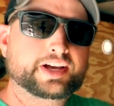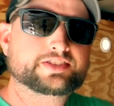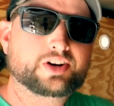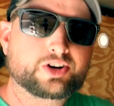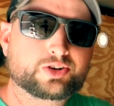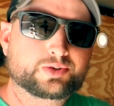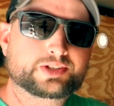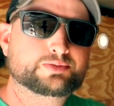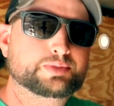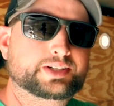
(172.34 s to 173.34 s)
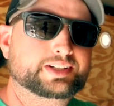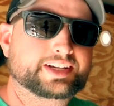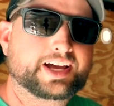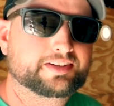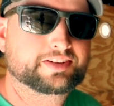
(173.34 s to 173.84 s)
has always been
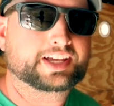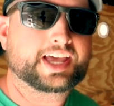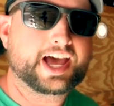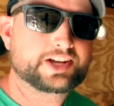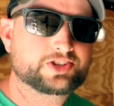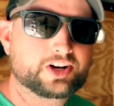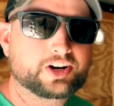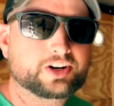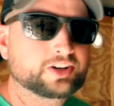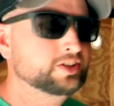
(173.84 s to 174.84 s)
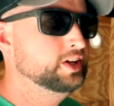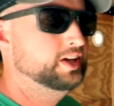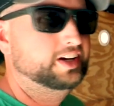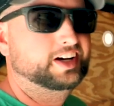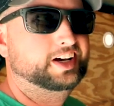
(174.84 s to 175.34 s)
kind of a catch-all.
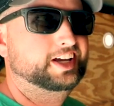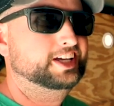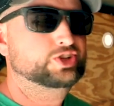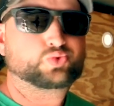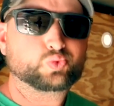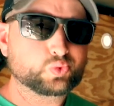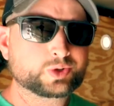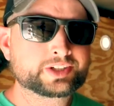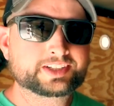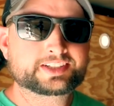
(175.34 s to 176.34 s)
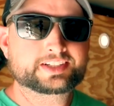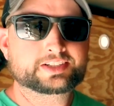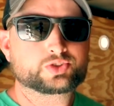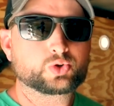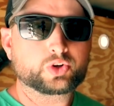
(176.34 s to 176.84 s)
It gets really
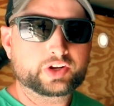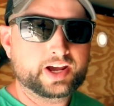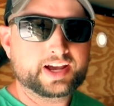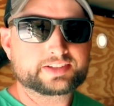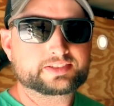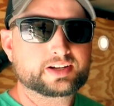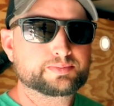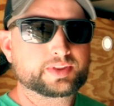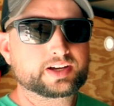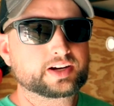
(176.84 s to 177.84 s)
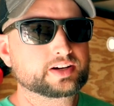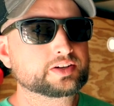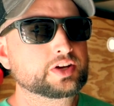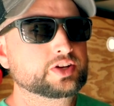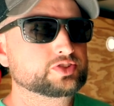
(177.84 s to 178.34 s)
disorganized up
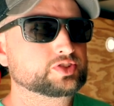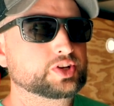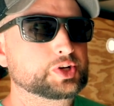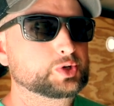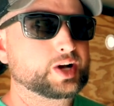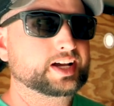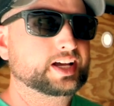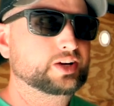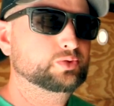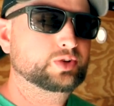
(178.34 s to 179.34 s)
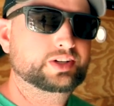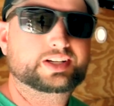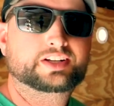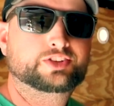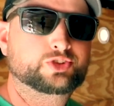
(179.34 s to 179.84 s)
there. So I kind of wanted
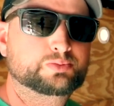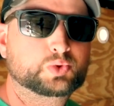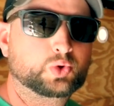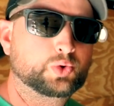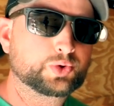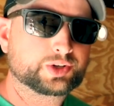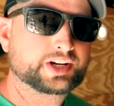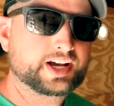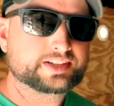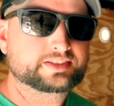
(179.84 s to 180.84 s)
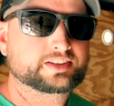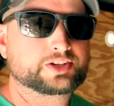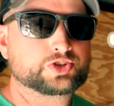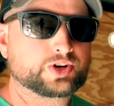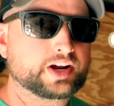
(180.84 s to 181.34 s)
to get a little more organized in
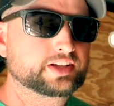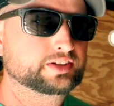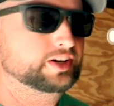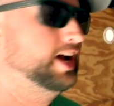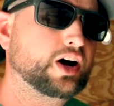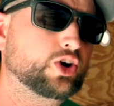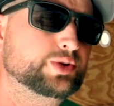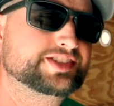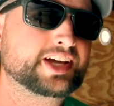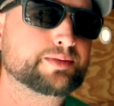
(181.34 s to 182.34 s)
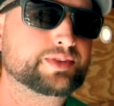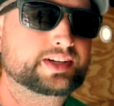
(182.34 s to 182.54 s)
the trailer. I always kept